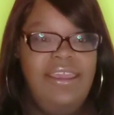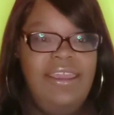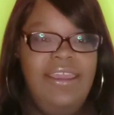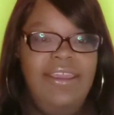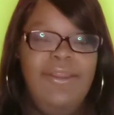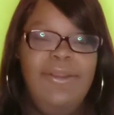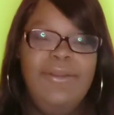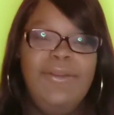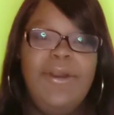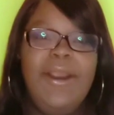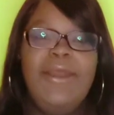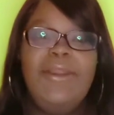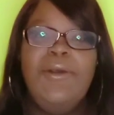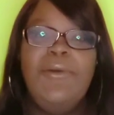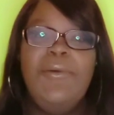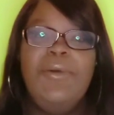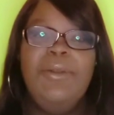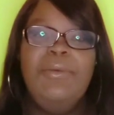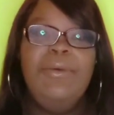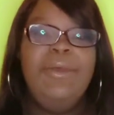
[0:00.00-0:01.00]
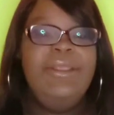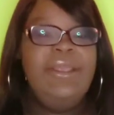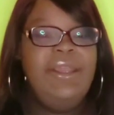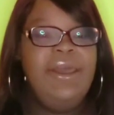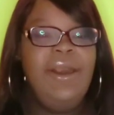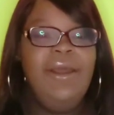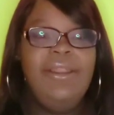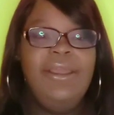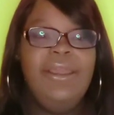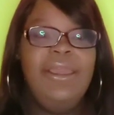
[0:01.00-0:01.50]
You know, I don't want to put that
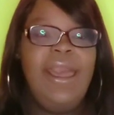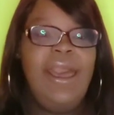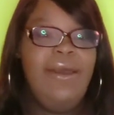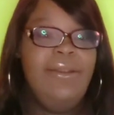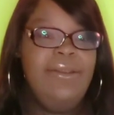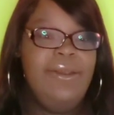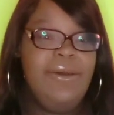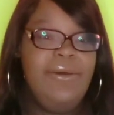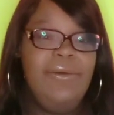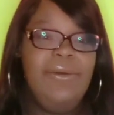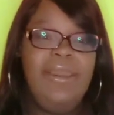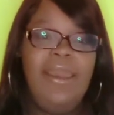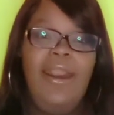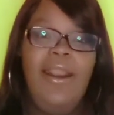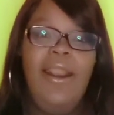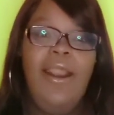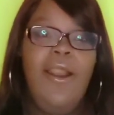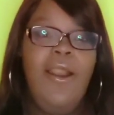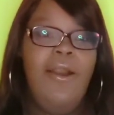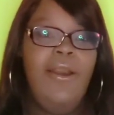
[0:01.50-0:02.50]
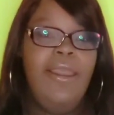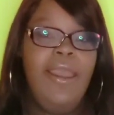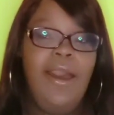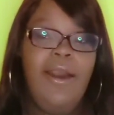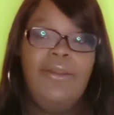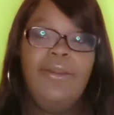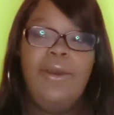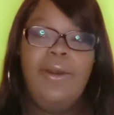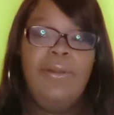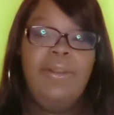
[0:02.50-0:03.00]
out there. Y'all don't. All
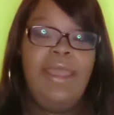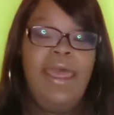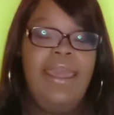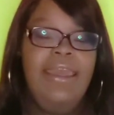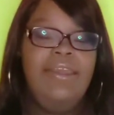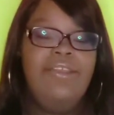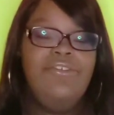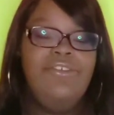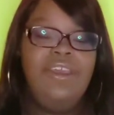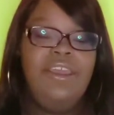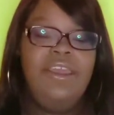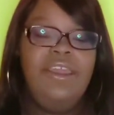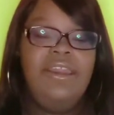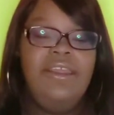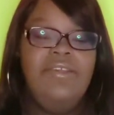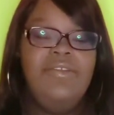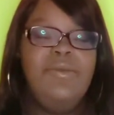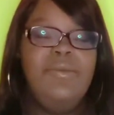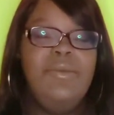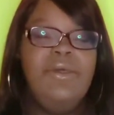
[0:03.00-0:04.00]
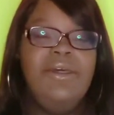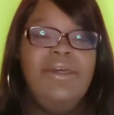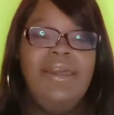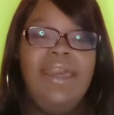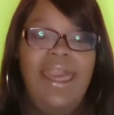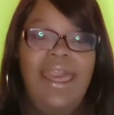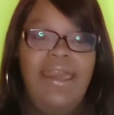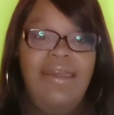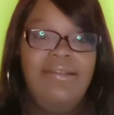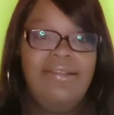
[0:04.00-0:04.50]
y'all don't lie and cheat. It is some good
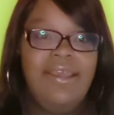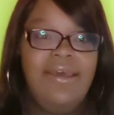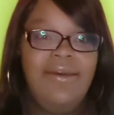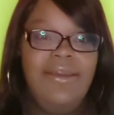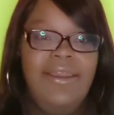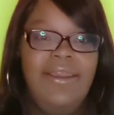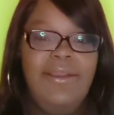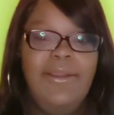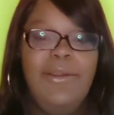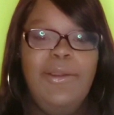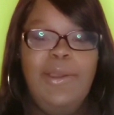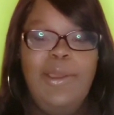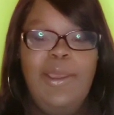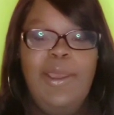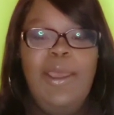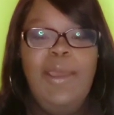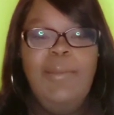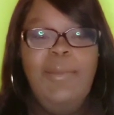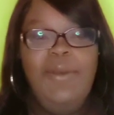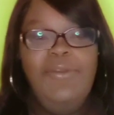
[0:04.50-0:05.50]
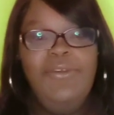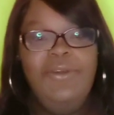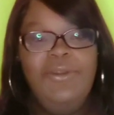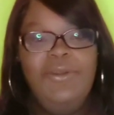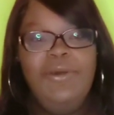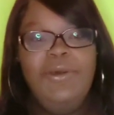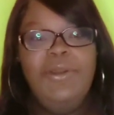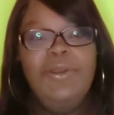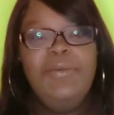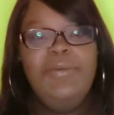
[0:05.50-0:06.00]
guys out here. But you
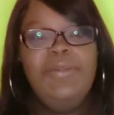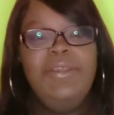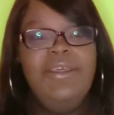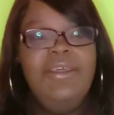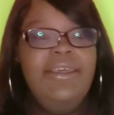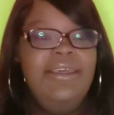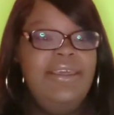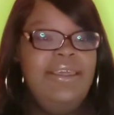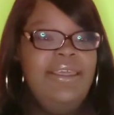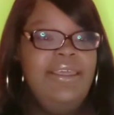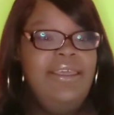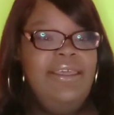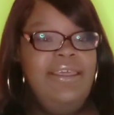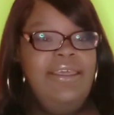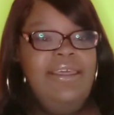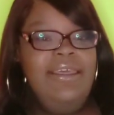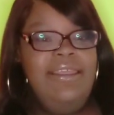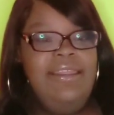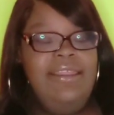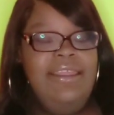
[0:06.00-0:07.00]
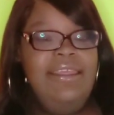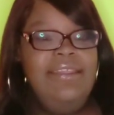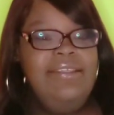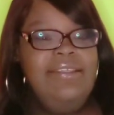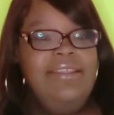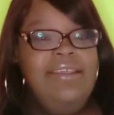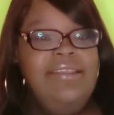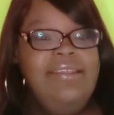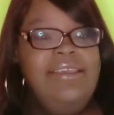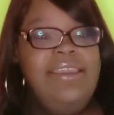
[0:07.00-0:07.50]
know what I'm saying? This
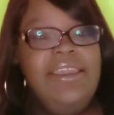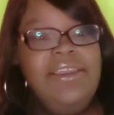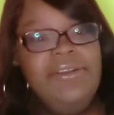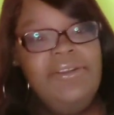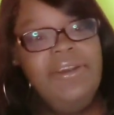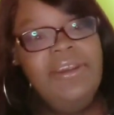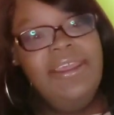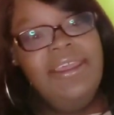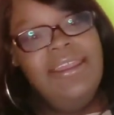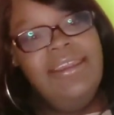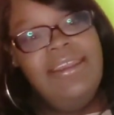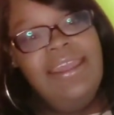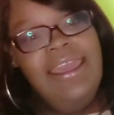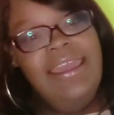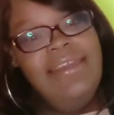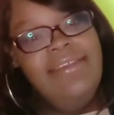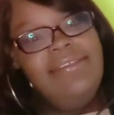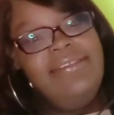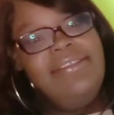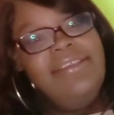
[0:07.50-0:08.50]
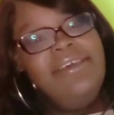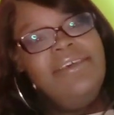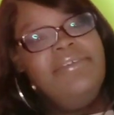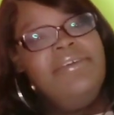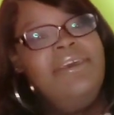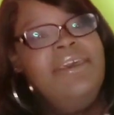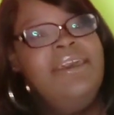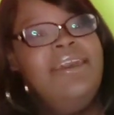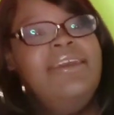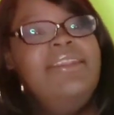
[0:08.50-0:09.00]
internet dating stuff,
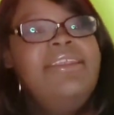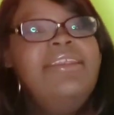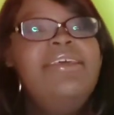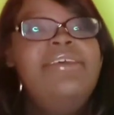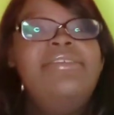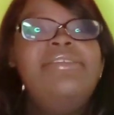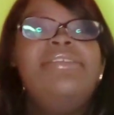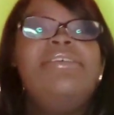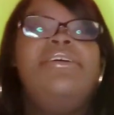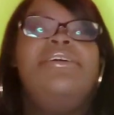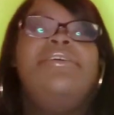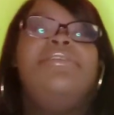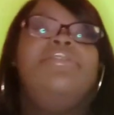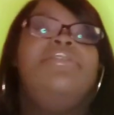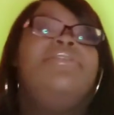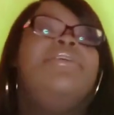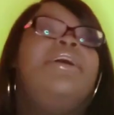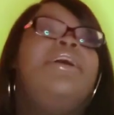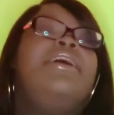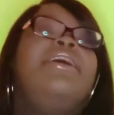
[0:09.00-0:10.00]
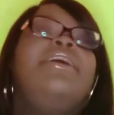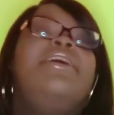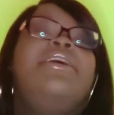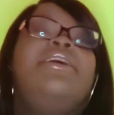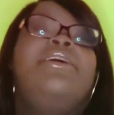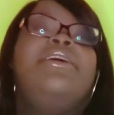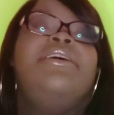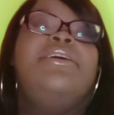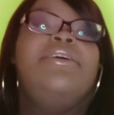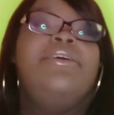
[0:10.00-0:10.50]
honey, this stuff right
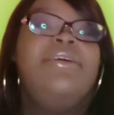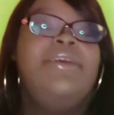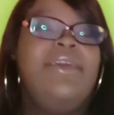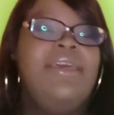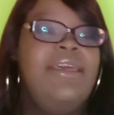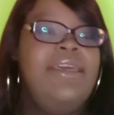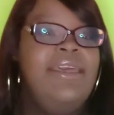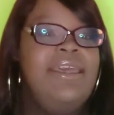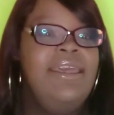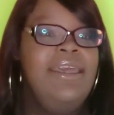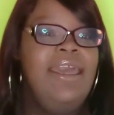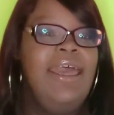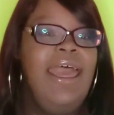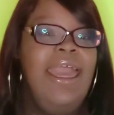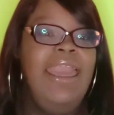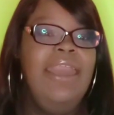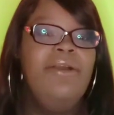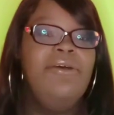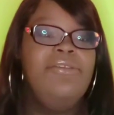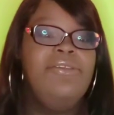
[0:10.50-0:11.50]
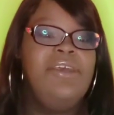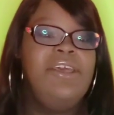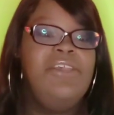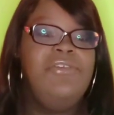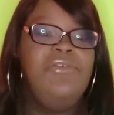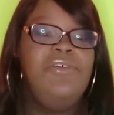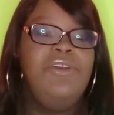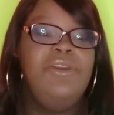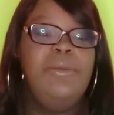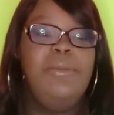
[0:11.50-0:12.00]
here, I ain't gonna say it's
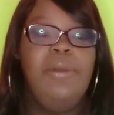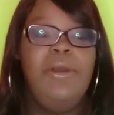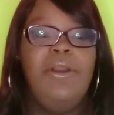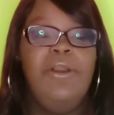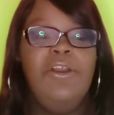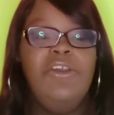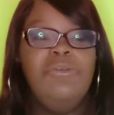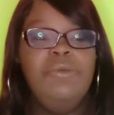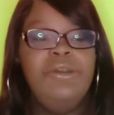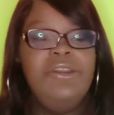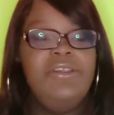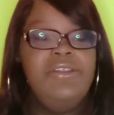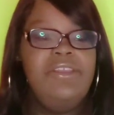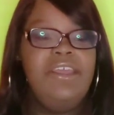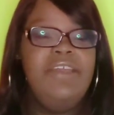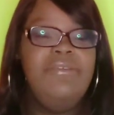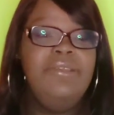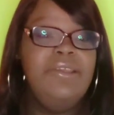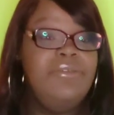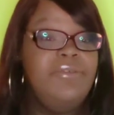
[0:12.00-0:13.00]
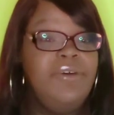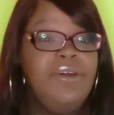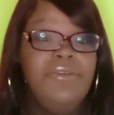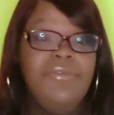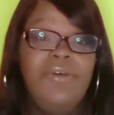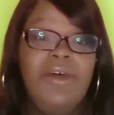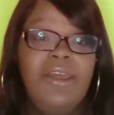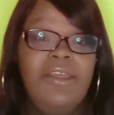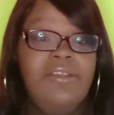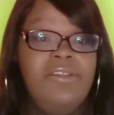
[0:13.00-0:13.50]
for the birds, but it's definitely for the
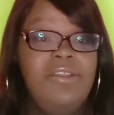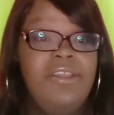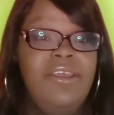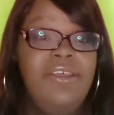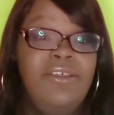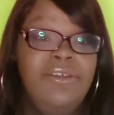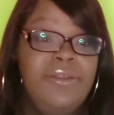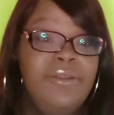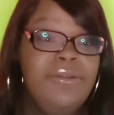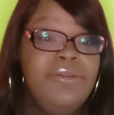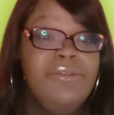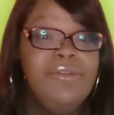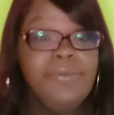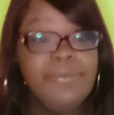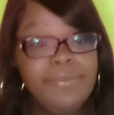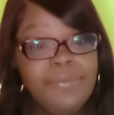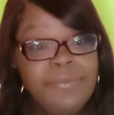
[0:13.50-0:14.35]
fucking seagulls.